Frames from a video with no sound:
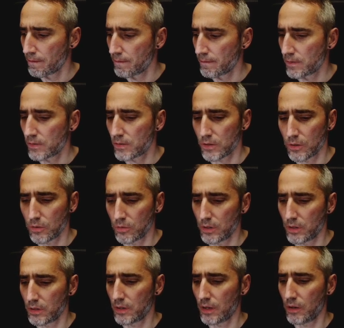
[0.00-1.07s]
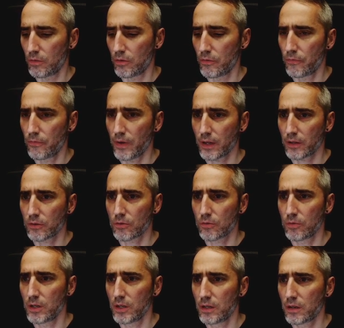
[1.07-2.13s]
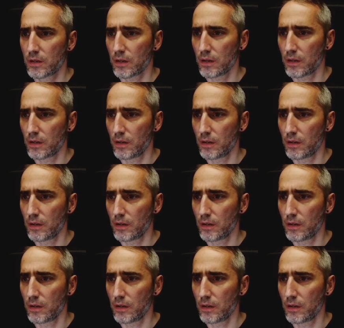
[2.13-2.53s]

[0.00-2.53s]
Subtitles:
so that our factory can